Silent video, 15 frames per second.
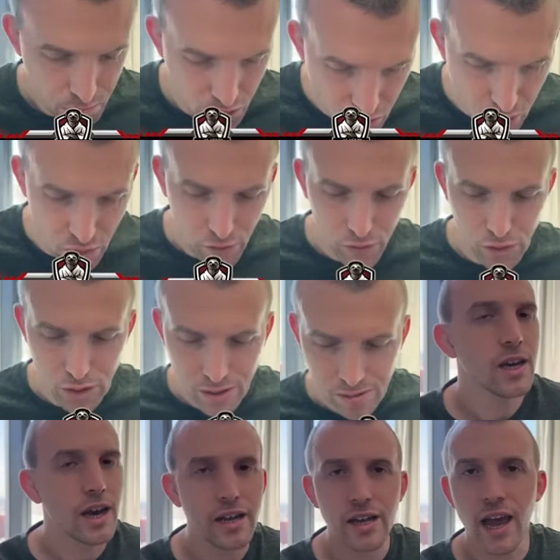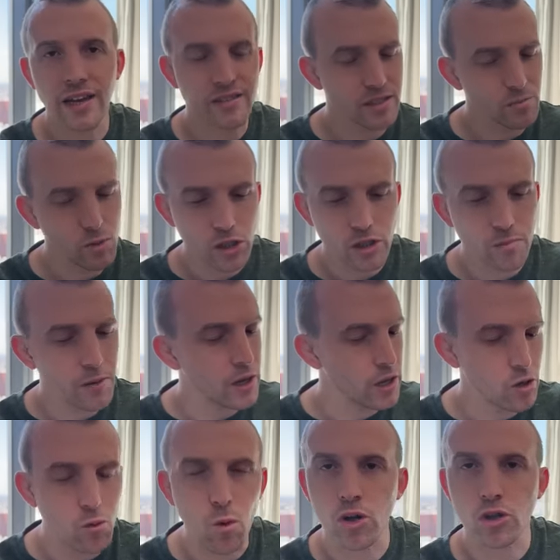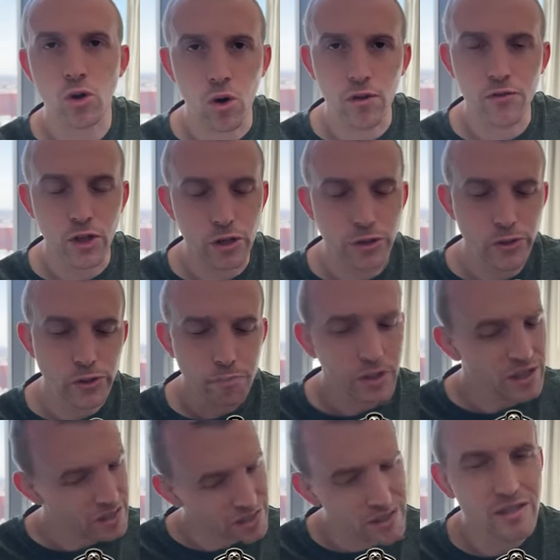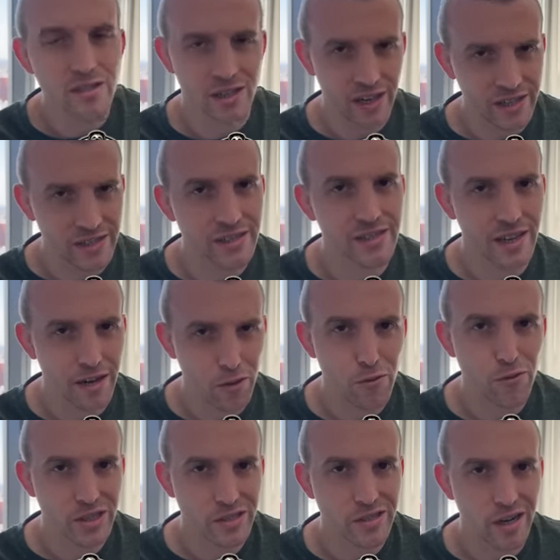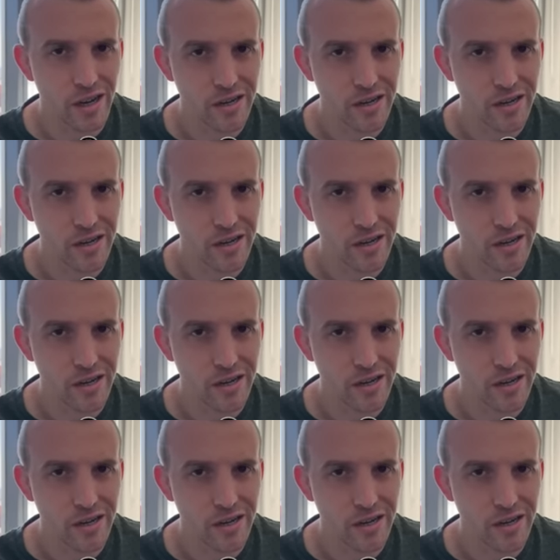Beautiful. And yes, in multiplayer, you want all of the loot, but it's still nice to get a 3-star.